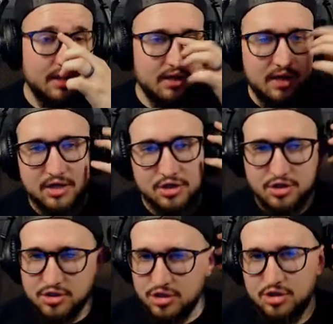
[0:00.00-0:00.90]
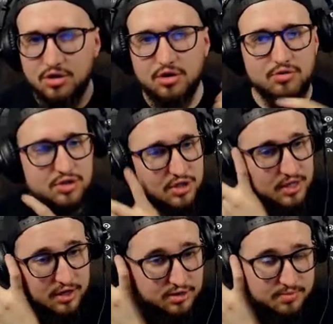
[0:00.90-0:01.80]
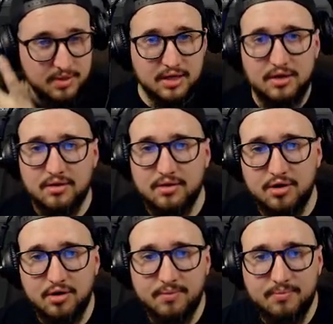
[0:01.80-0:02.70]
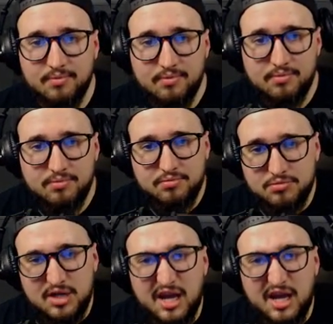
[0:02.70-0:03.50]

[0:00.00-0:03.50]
case she tells me it's a